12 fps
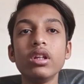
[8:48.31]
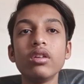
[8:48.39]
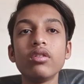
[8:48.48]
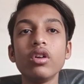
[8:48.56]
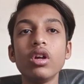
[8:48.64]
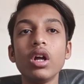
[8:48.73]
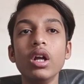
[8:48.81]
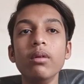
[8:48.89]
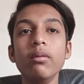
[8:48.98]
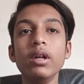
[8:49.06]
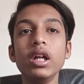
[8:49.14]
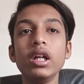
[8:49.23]
this
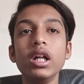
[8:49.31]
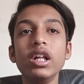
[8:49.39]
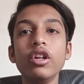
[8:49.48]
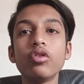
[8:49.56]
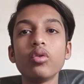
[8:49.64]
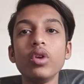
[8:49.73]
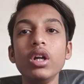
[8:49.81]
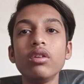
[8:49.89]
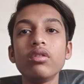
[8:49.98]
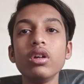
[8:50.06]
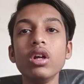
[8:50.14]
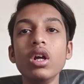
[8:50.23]
immediately resonates.